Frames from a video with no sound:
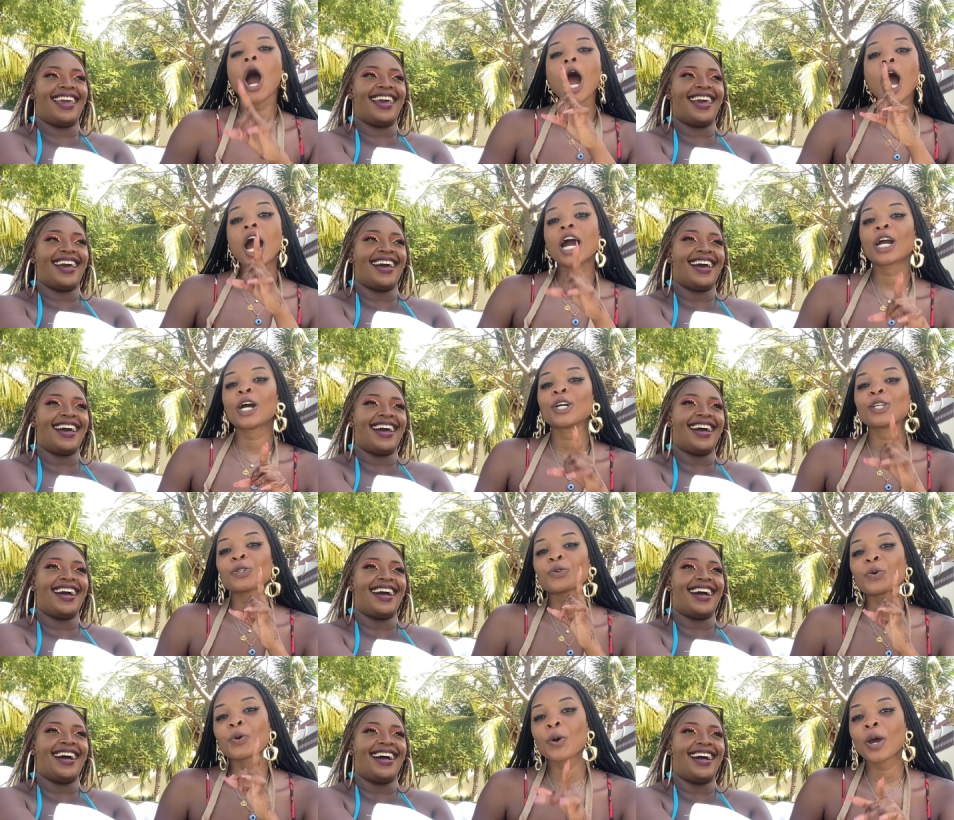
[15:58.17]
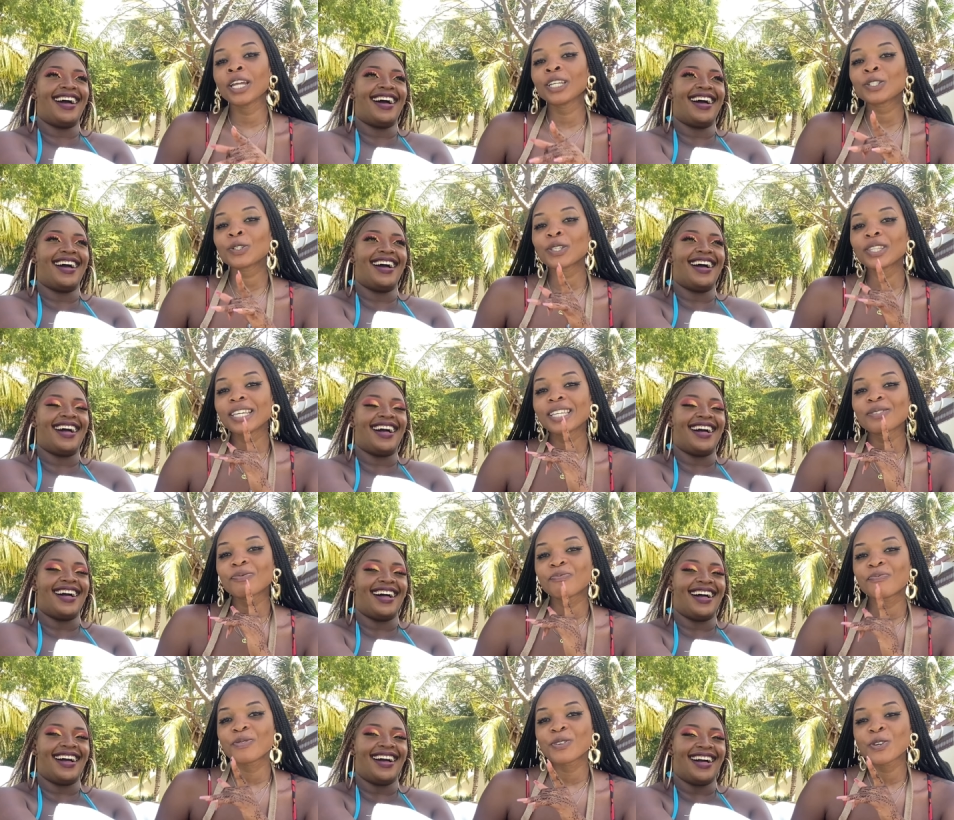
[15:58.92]
Speaker 1: Oh my gosh, we went to
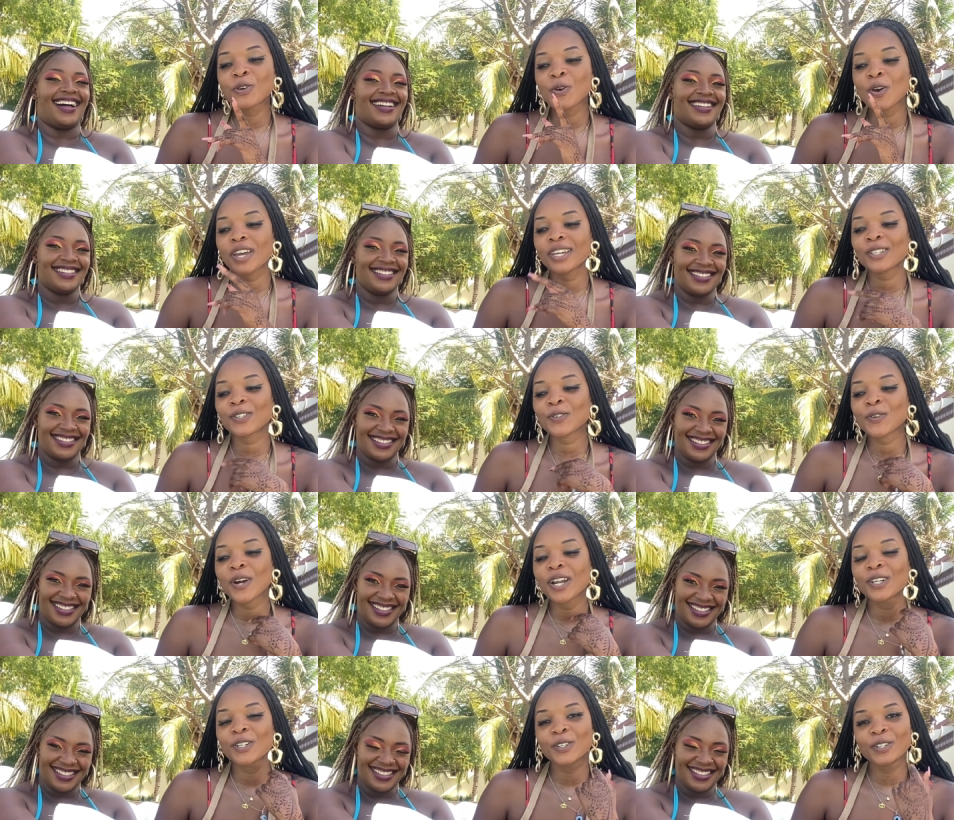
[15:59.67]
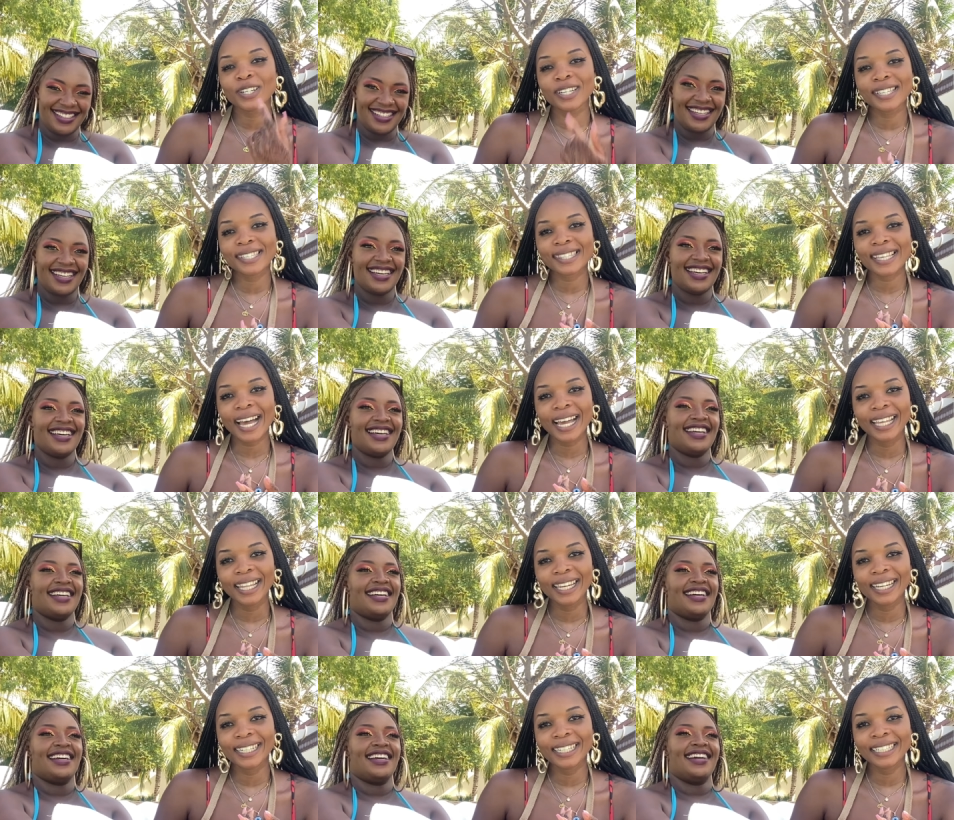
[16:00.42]
this, you went to a nudist
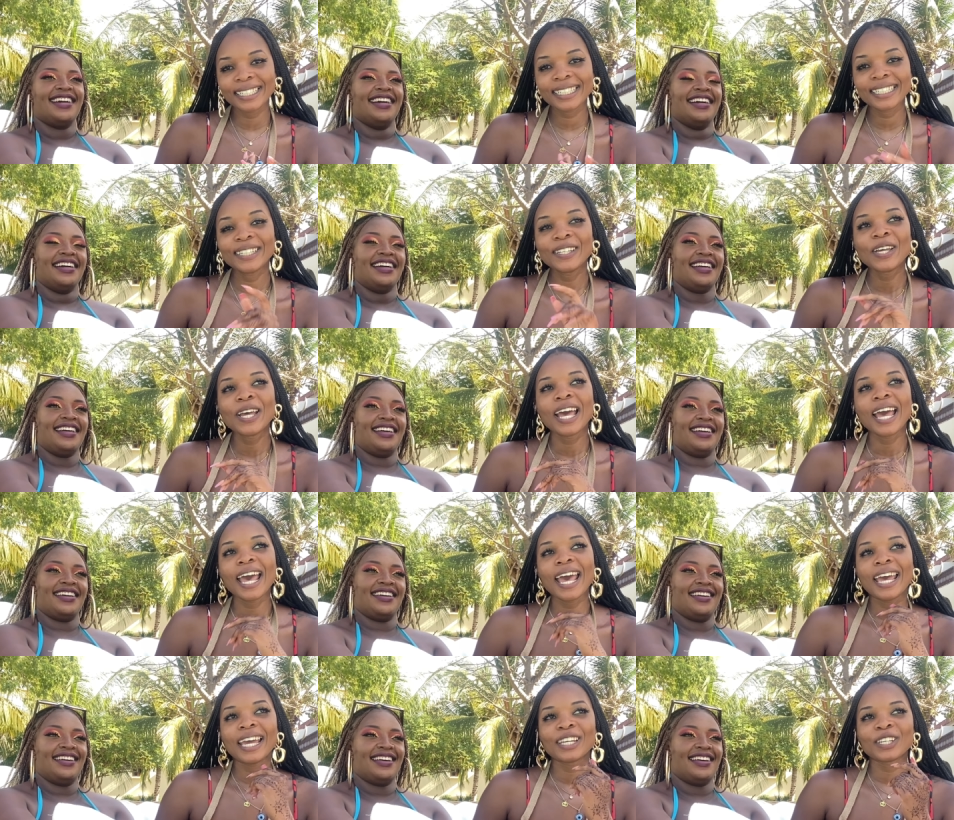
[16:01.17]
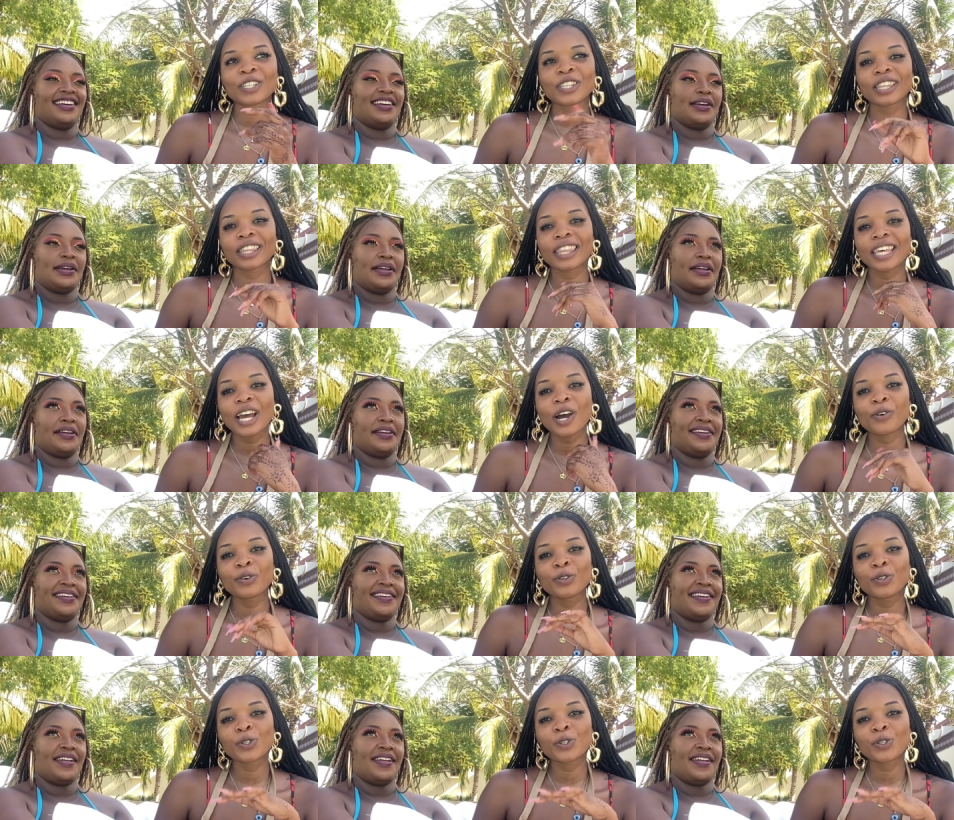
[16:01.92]
island uh -huh. and there we